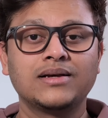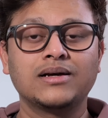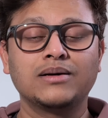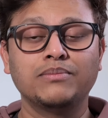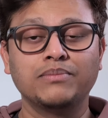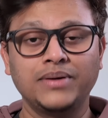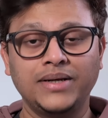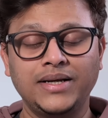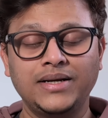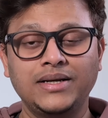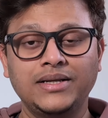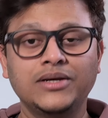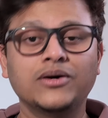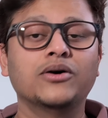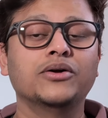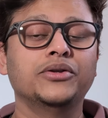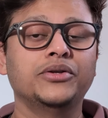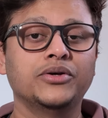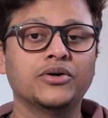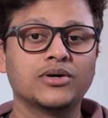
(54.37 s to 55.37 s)
completely
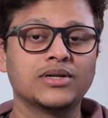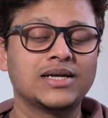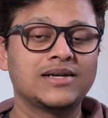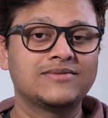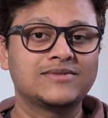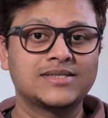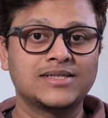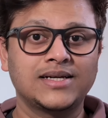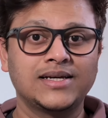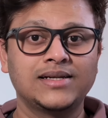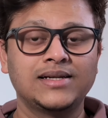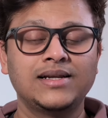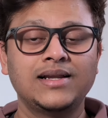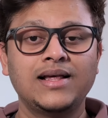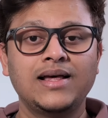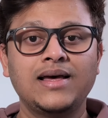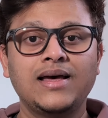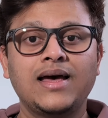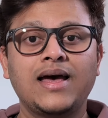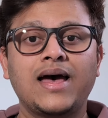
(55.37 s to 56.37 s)
on your lifestyle
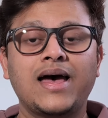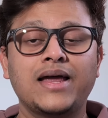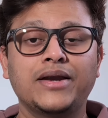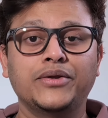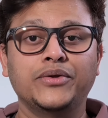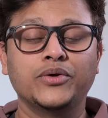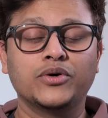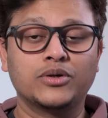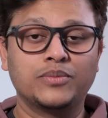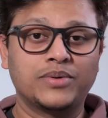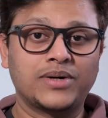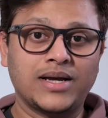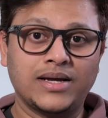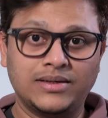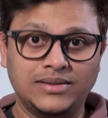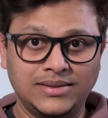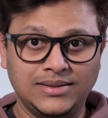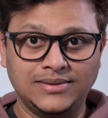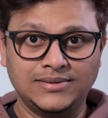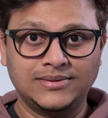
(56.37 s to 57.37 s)
and your
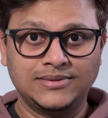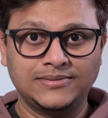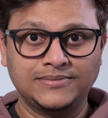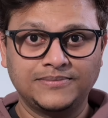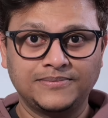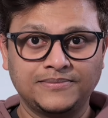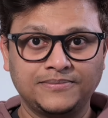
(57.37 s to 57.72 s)
priorities.